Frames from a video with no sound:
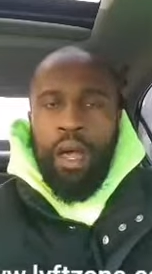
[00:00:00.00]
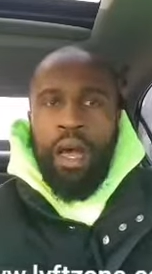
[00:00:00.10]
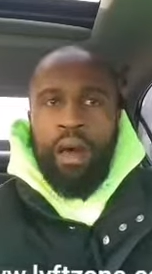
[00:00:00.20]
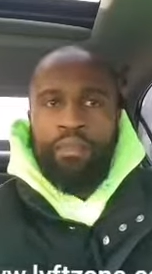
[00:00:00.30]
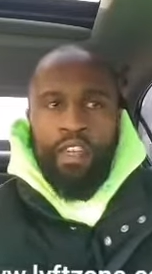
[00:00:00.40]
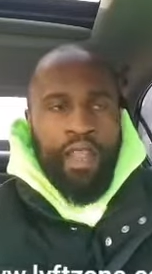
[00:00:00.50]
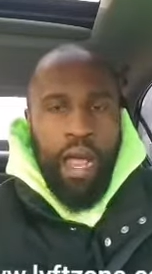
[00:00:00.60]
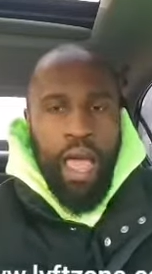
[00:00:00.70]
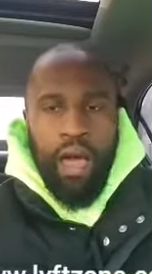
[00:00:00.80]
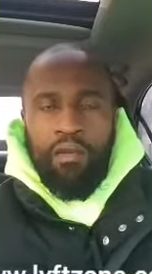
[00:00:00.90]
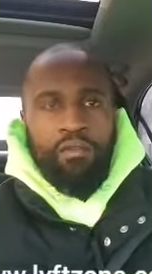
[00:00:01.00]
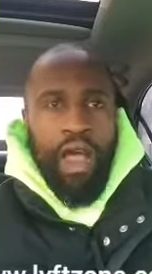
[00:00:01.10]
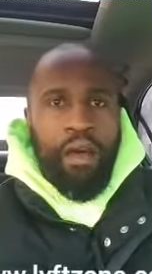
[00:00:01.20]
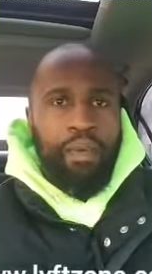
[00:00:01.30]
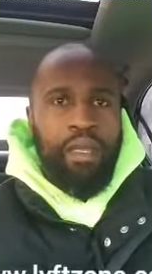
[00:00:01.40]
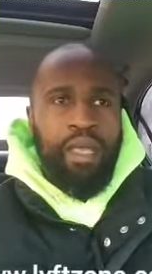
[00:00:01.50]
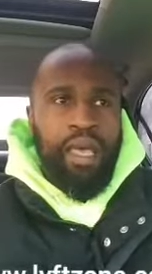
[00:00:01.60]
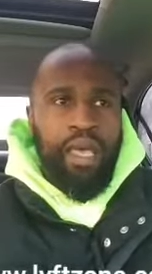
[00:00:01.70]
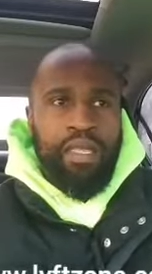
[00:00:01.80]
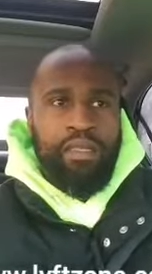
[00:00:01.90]
Um, they're not out robbing
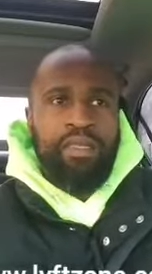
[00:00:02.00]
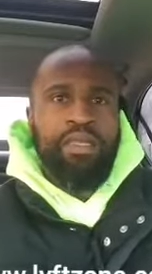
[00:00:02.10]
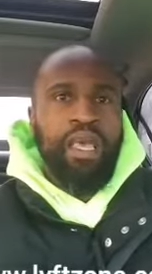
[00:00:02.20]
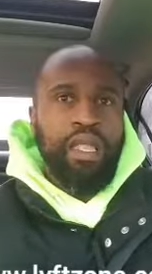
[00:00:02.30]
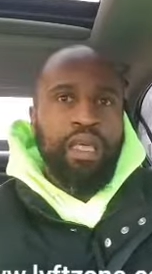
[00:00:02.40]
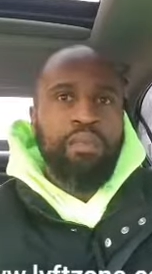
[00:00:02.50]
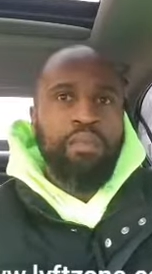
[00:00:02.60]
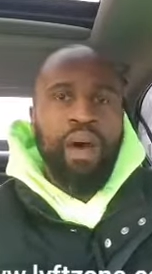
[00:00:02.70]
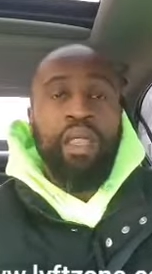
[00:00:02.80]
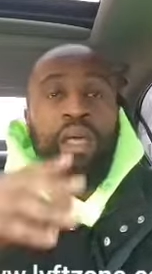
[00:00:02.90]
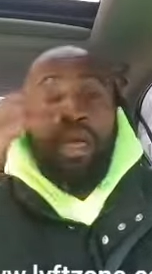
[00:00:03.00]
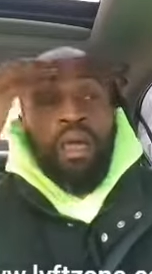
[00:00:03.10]
and stealing, but